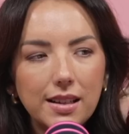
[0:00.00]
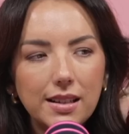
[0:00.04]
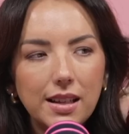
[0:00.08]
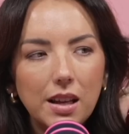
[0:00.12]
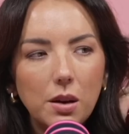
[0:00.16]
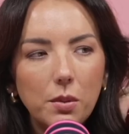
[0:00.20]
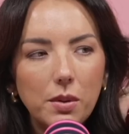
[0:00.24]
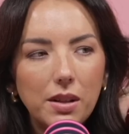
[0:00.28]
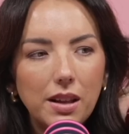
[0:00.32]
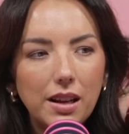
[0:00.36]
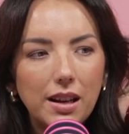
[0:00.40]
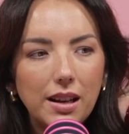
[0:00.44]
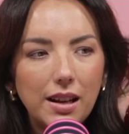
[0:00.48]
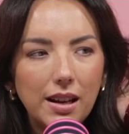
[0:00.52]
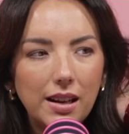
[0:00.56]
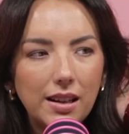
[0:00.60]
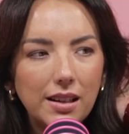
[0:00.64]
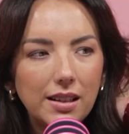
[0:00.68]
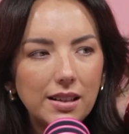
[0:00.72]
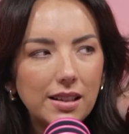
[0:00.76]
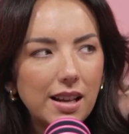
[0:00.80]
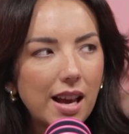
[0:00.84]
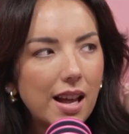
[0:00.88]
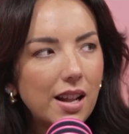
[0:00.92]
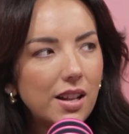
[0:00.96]
day with the
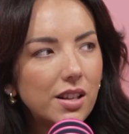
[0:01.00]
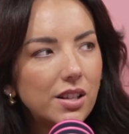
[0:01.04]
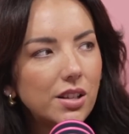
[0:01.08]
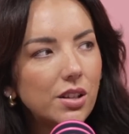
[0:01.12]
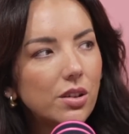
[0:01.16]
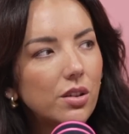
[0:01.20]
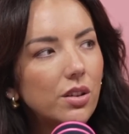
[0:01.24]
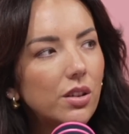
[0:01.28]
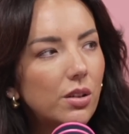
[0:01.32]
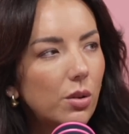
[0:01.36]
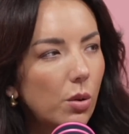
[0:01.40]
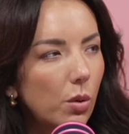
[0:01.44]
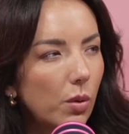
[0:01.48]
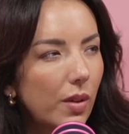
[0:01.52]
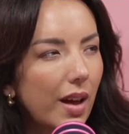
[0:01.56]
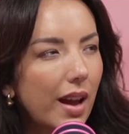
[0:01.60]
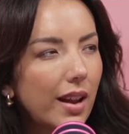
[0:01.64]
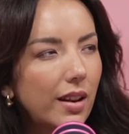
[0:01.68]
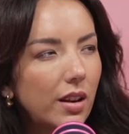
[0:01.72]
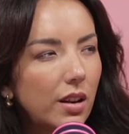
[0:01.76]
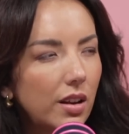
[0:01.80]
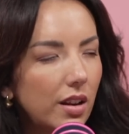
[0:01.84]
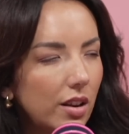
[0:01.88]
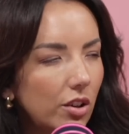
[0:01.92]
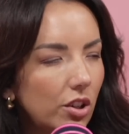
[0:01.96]
green tinsel and all that,
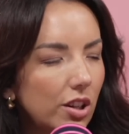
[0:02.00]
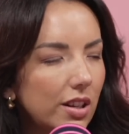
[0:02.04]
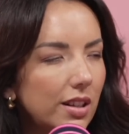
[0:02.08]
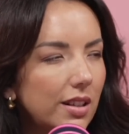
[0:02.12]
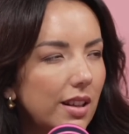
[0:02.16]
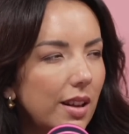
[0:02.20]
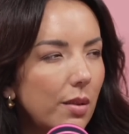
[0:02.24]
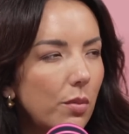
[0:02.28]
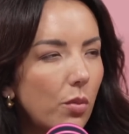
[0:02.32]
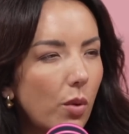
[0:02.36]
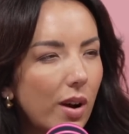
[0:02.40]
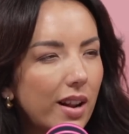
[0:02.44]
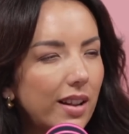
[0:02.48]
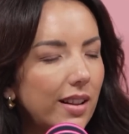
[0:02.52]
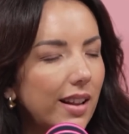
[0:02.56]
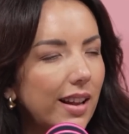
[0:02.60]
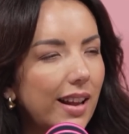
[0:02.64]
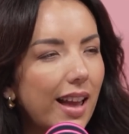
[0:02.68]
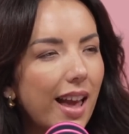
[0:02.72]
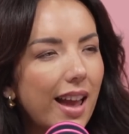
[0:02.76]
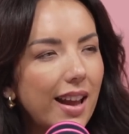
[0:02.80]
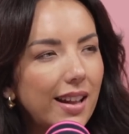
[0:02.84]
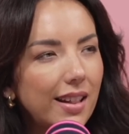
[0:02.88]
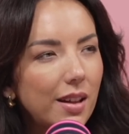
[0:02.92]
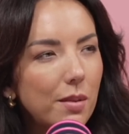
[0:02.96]
and it just the
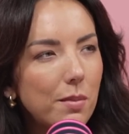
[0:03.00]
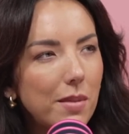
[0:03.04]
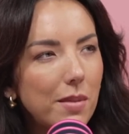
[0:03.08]
kind that